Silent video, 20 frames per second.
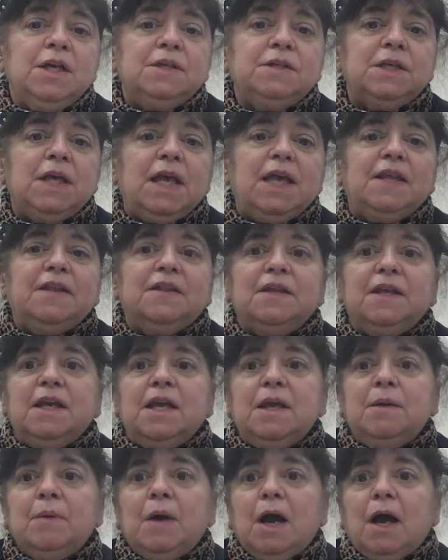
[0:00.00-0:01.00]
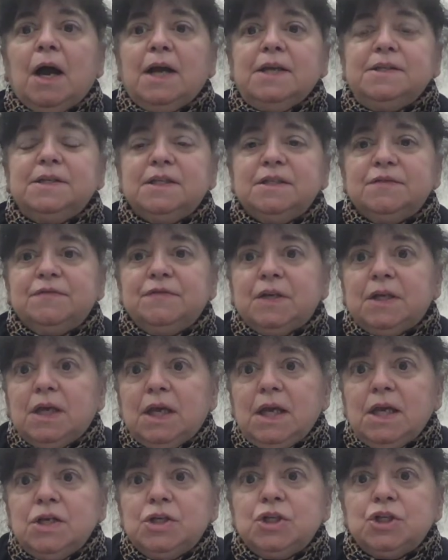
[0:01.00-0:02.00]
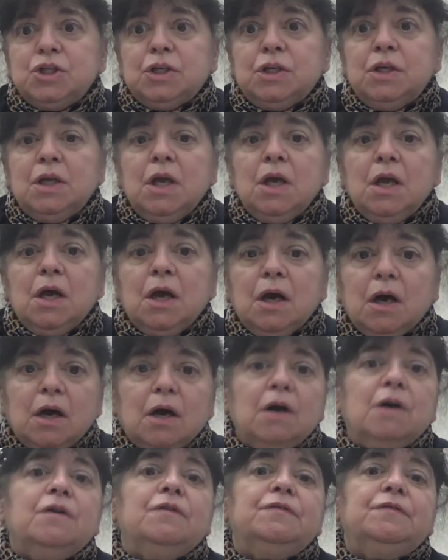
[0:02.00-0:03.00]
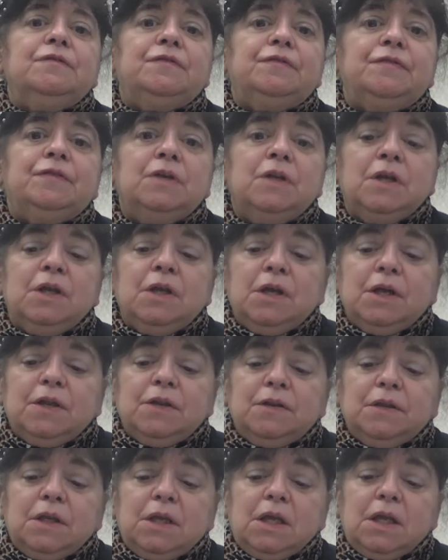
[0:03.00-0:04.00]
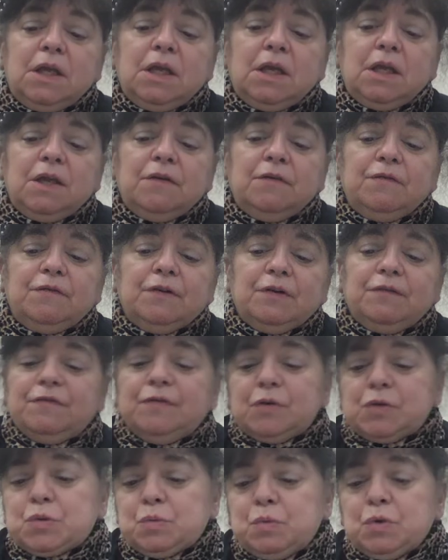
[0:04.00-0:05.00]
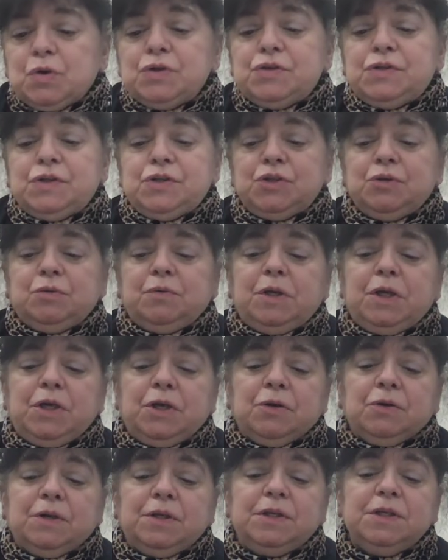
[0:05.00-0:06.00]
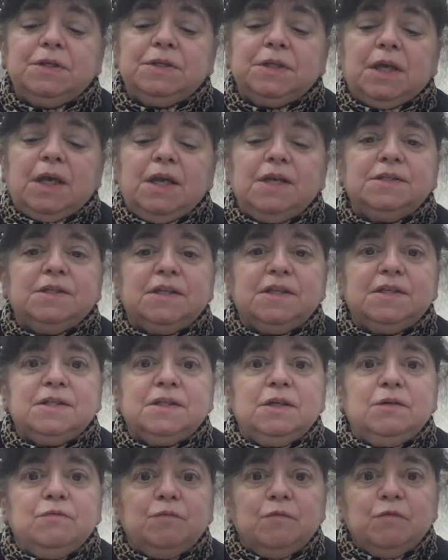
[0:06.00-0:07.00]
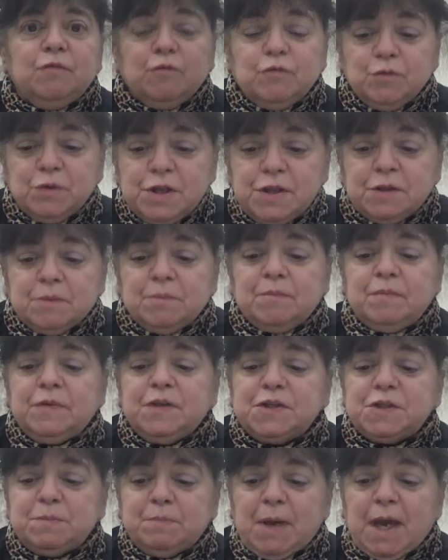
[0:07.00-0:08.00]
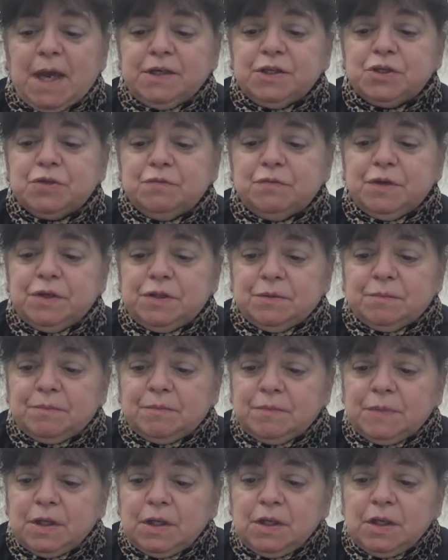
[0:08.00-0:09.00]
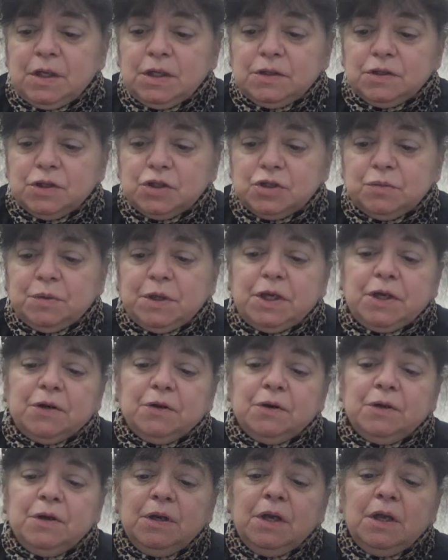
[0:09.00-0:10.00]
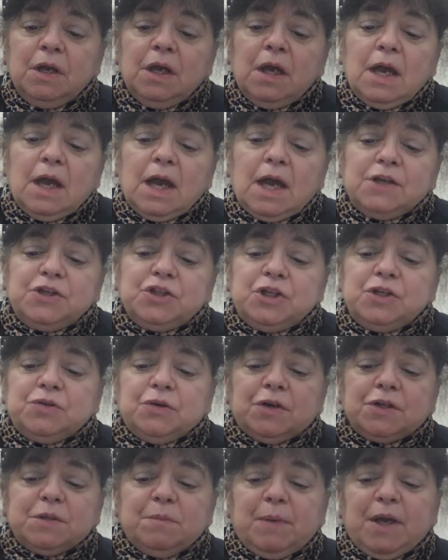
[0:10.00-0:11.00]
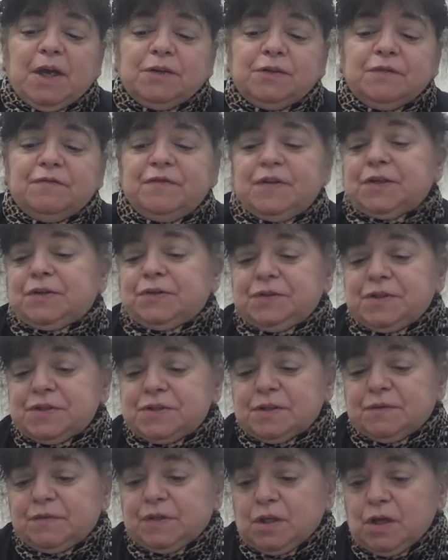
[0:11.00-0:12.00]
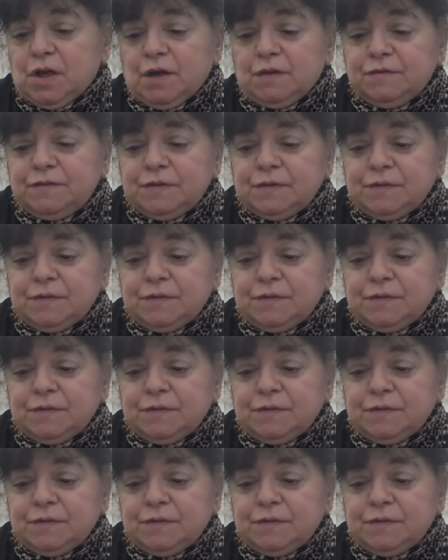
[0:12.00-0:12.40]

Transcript: take the identification of the very first words that you hear. In this case, it's the rhythm, the Spanish rhythm that you hear as she talks about the fickleness of love.